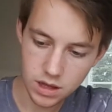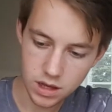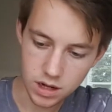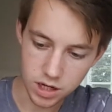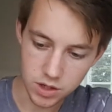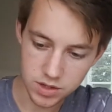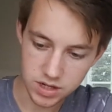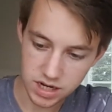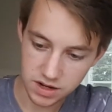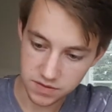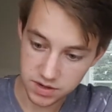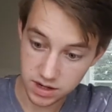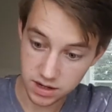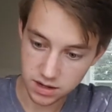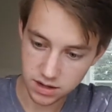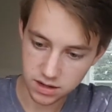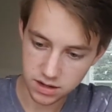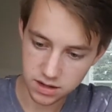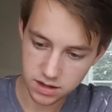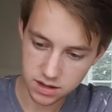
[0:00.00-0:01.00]
loose leaf
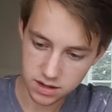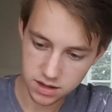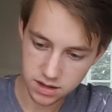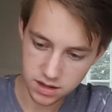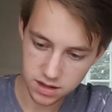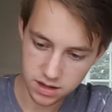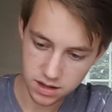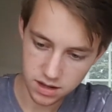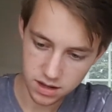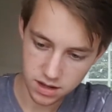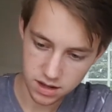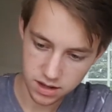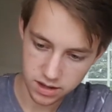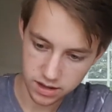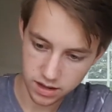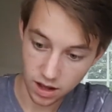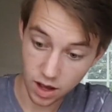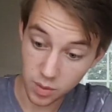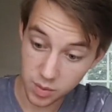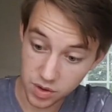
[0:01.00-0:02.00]
tea,
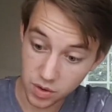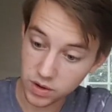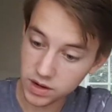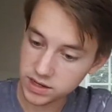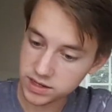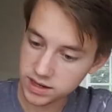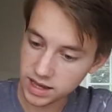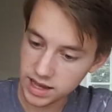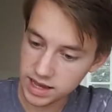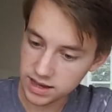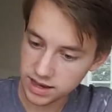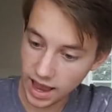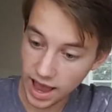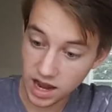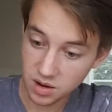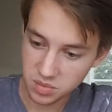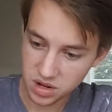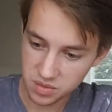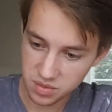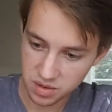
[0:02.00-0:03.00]
I'll be honest, it
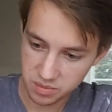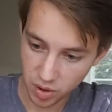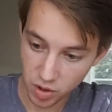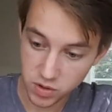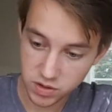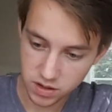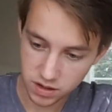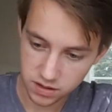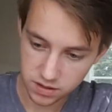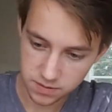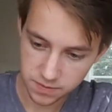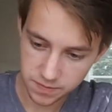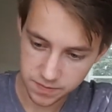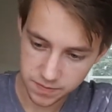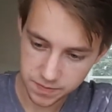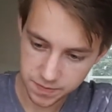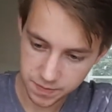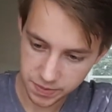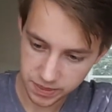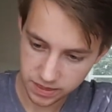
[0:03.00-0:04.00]
can be a bit potent.
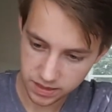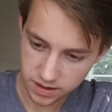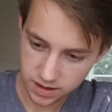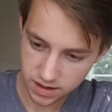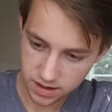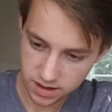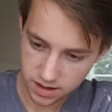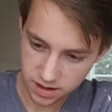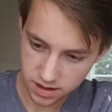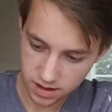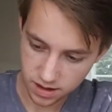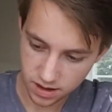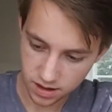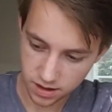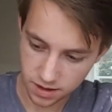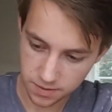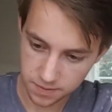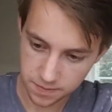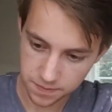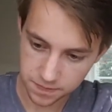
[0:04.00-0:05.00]

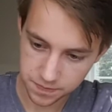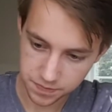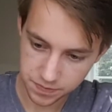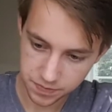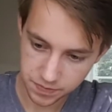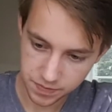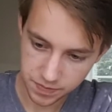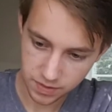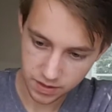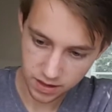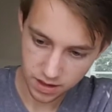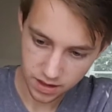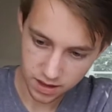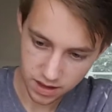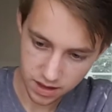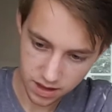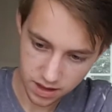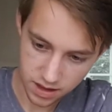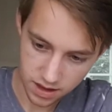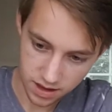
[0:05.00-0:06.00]

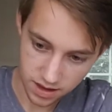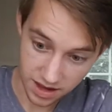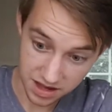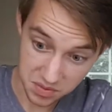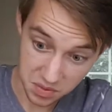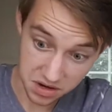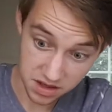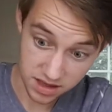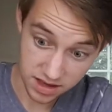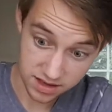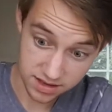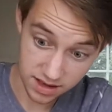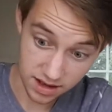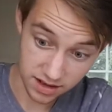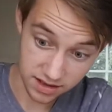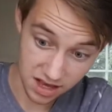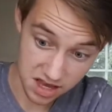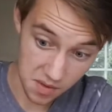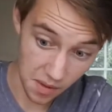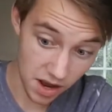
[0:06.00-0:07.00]
It's one of these
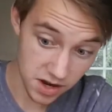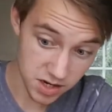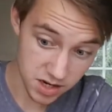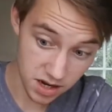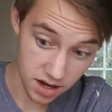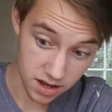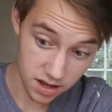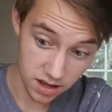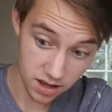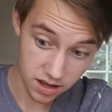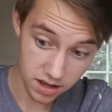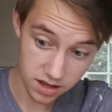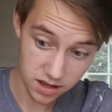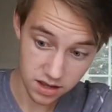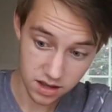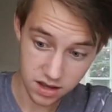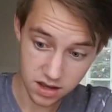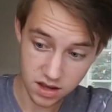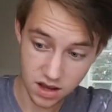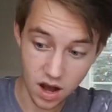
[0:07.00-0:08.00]
things that you actually
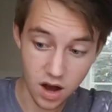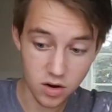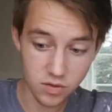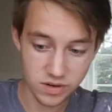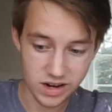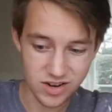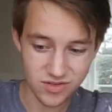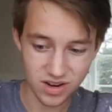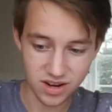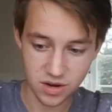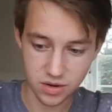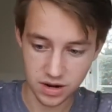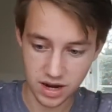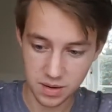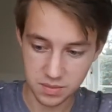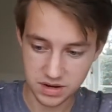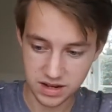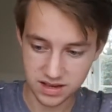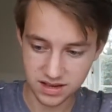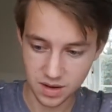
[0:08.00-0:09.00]
can't really drink on an
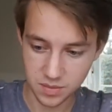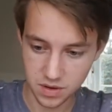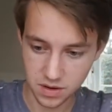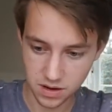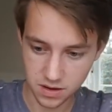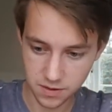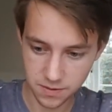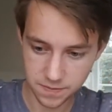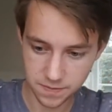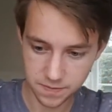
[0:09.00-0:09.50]
empty stomach.